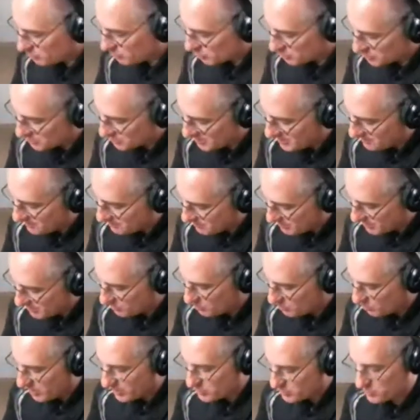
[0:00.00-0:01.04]
We'll see. But
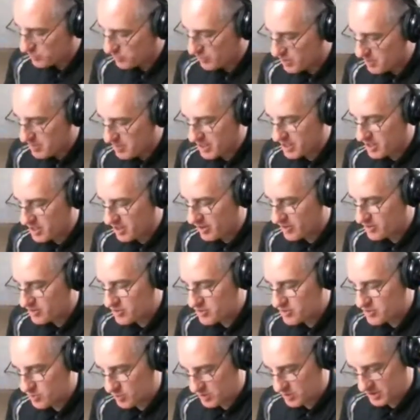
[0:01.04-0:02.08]
either way, it's fun to make
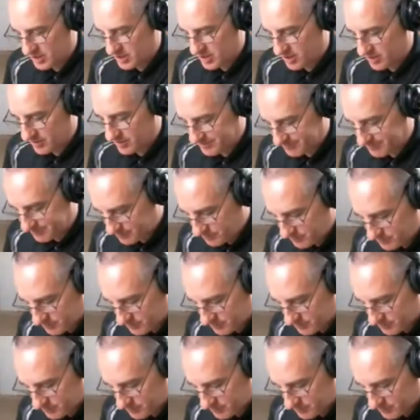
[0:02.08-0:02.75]
characters. So what the hell?